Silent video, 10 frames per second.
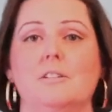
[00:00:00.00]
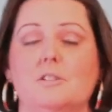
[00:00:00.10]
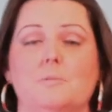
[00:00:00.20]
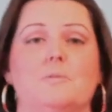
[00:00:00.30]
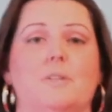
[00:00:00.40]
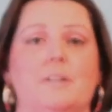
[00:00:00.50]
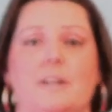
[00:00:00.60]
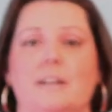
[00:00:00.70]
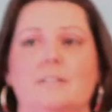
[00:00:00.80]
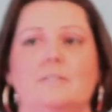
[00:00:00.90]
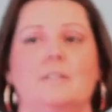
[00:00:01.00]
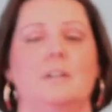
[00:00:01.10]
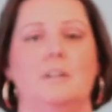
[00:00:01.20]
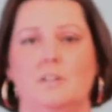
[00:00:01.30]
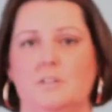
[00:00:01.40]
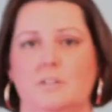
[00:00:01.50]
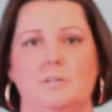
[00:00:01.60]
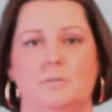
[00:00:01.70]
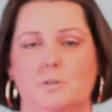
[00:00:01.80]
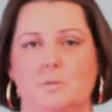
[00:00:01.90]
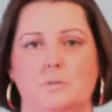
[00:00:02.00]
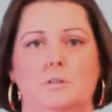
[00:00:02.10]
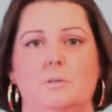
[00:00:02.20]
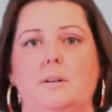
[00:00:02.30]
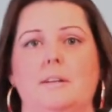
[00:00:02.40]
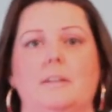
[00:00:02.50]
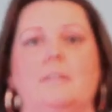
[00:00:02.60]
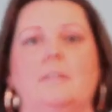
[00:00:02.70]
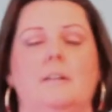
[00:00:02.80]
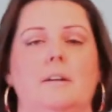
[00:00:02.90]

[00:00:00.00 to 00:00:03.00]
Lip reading: She was very nice. She knew what she was doing.